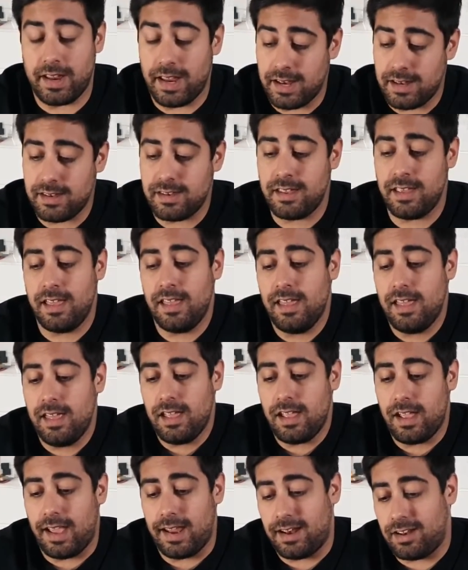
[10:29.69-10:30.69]
end,
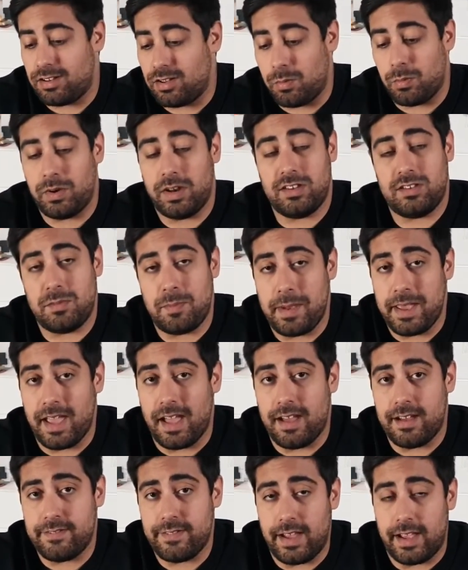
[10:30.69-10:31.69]
and I don't want it to be
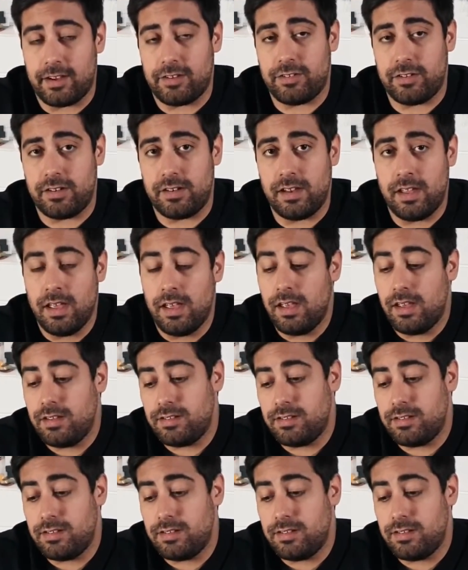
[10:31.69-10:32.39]
out of action.